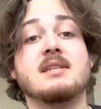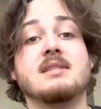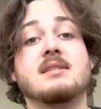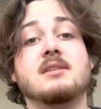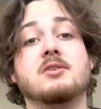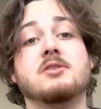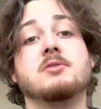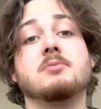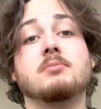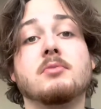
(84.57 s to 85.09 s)

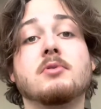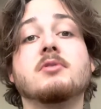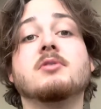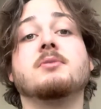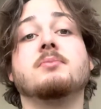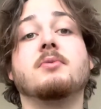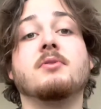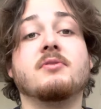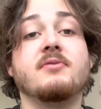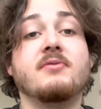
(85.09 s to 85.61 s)
there's
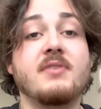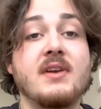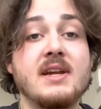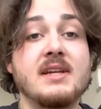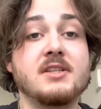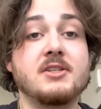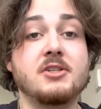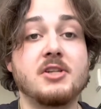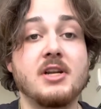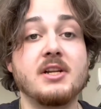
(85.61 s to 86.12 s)
multiple
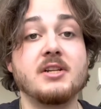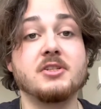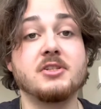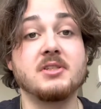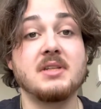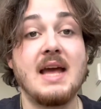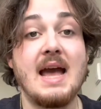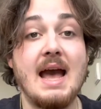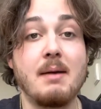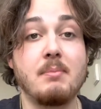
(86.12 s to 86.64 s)
phase changes
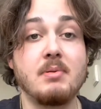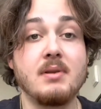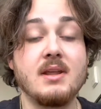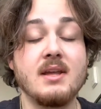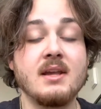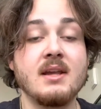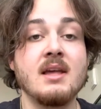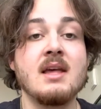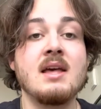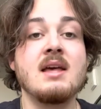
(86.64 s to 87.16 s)

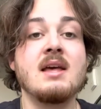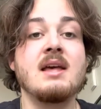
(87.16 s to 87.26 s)
happening,